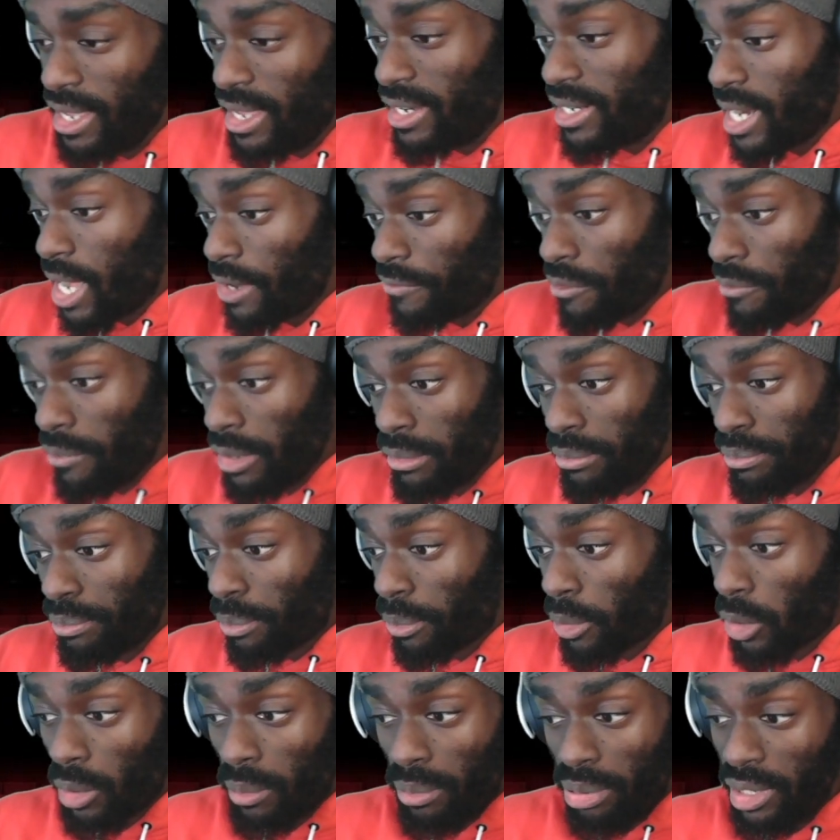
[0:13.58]
Now, if I'm being
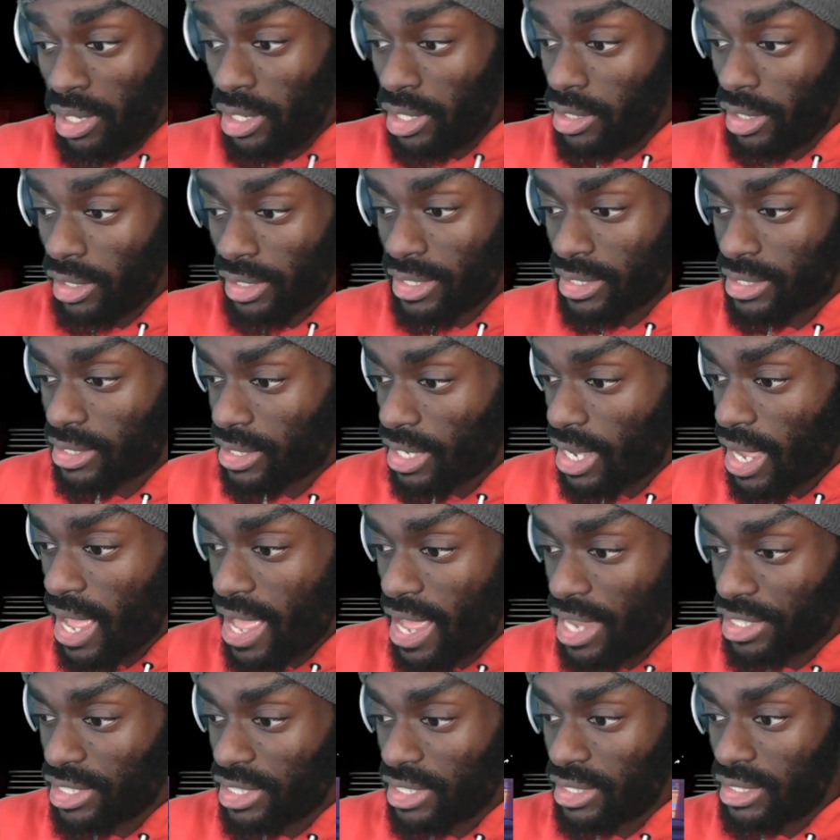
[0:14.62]
completely honest, I
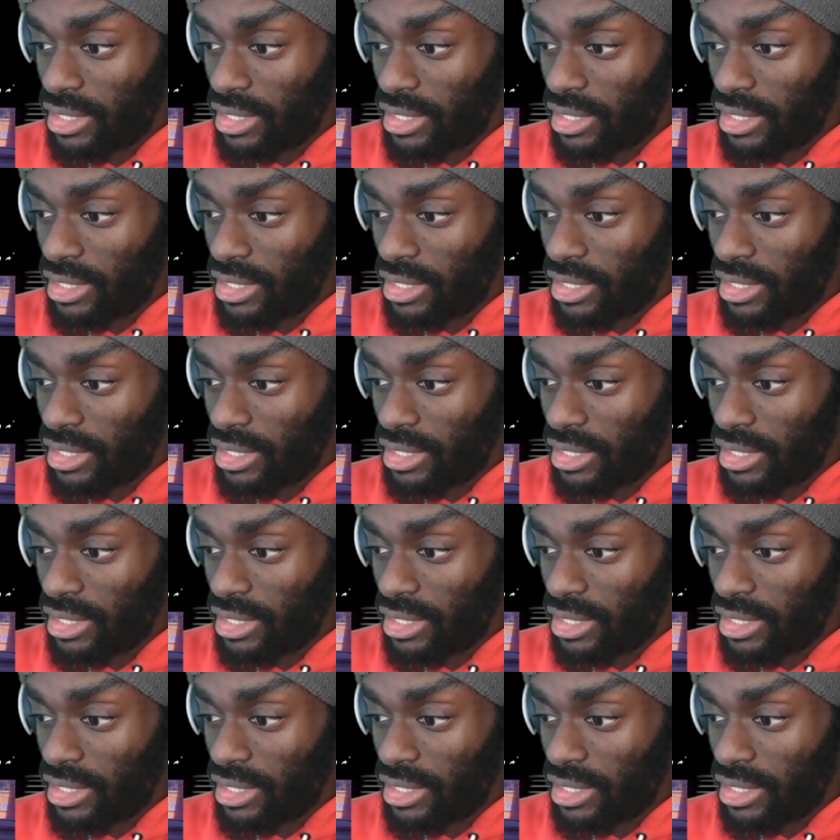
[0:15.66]
actually